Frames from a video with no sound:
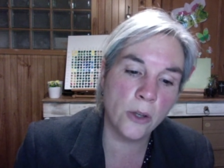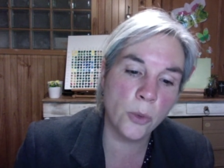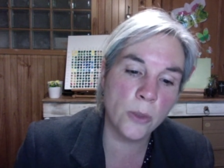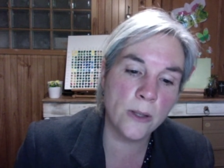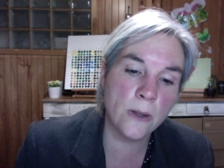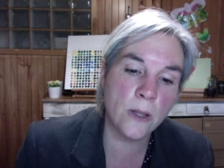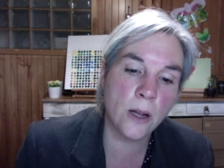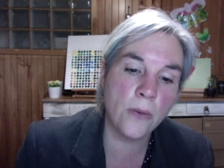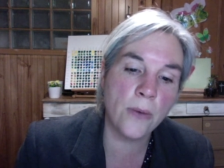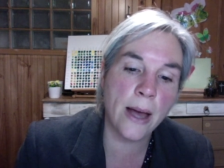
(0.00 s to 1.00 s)
who was the
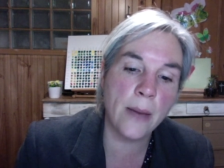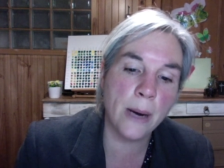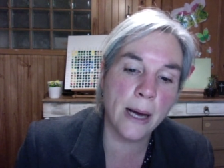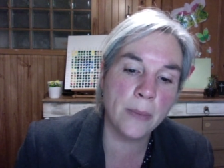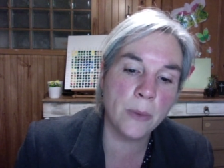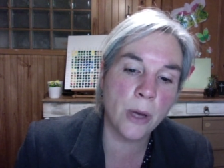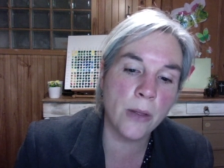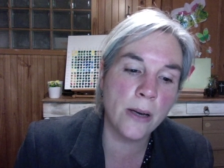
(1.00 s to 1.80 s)
son of Abraham's brother